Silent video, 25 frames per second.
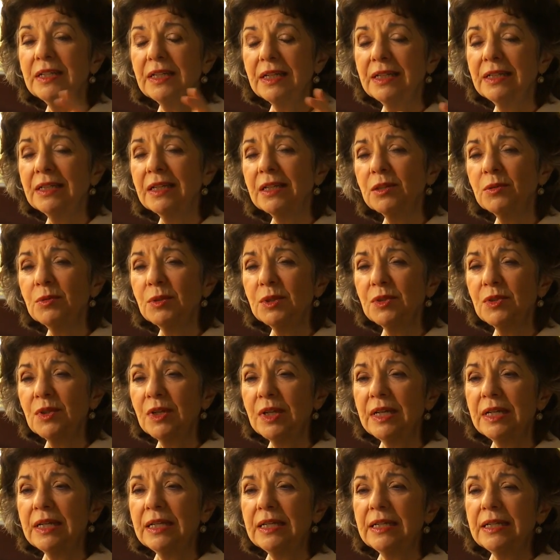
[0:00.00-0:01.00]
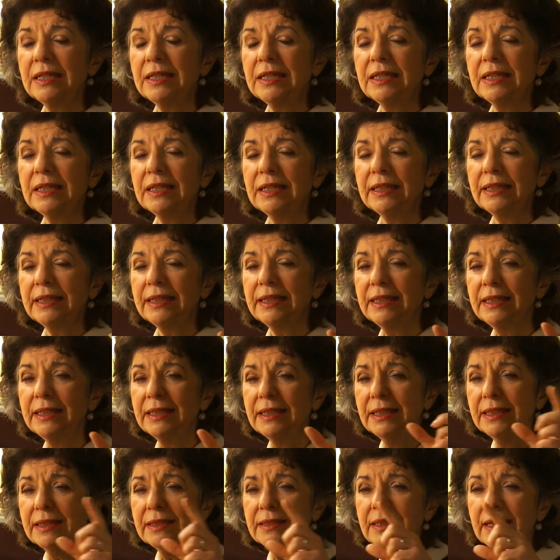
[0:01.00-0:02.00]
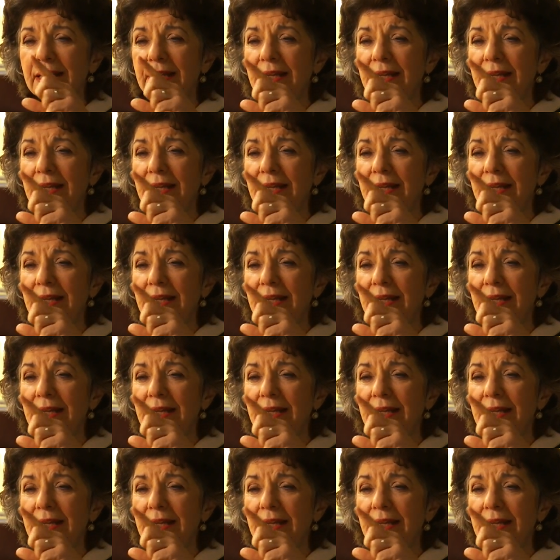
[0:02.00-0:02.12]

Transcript: In other words, he is